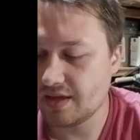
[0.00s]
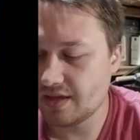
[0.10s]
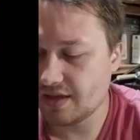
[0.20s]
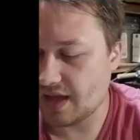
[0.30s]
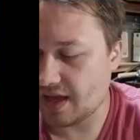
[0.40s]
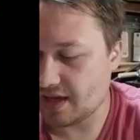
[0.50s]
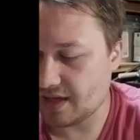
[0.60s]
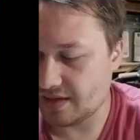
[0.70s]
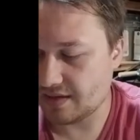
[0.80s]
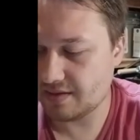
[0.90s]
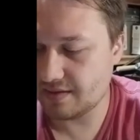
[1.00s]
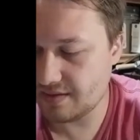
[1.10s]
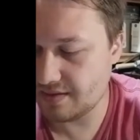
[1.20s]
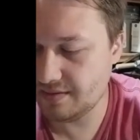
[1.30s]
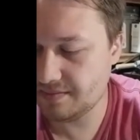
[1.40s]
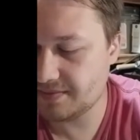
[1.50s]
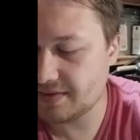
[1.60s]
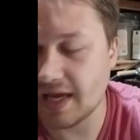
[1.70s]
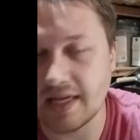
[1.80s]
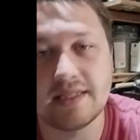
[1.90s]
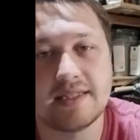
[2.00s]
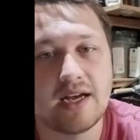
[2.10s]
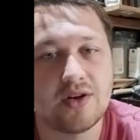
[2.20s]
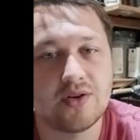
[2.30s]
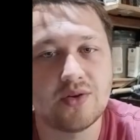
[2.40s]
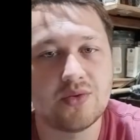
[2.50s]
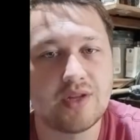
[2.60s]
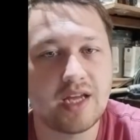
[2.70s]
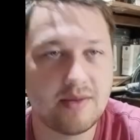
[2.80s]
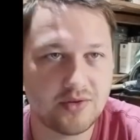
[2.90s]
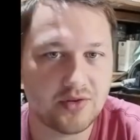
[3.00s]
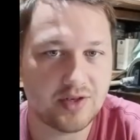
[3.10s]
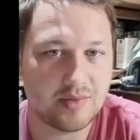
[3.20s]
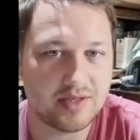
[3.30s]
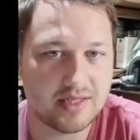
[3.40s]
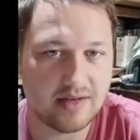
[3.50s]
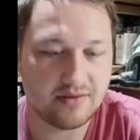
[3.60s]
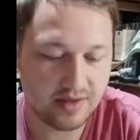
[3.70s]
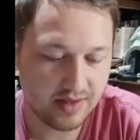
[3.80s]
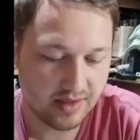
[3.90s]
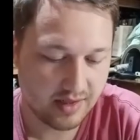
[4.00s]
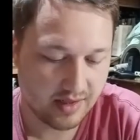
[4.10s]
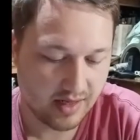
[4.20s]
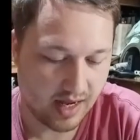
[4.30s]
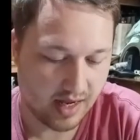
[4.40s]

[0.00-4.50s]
And that is how the game's going to be saved. And